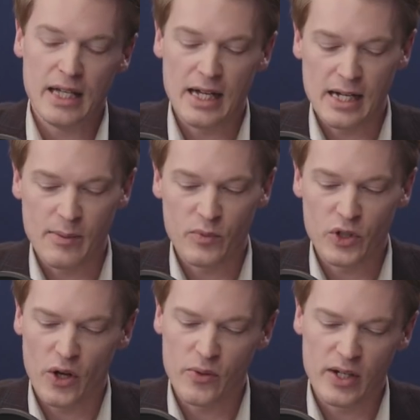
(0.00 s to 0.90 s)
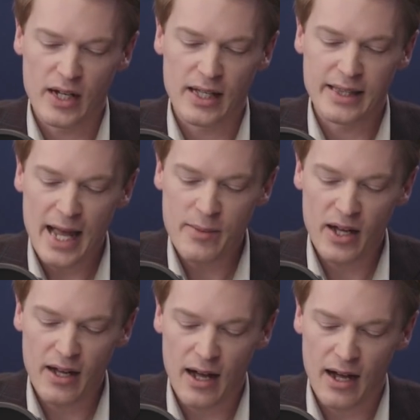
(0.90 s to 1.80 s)

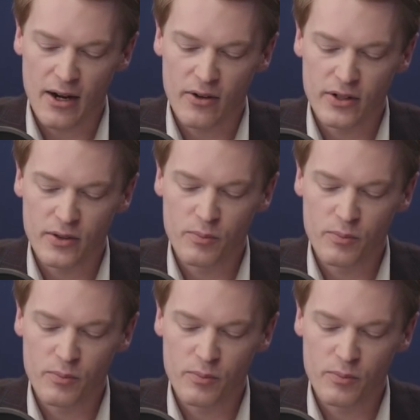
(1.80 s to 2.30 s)
Labor are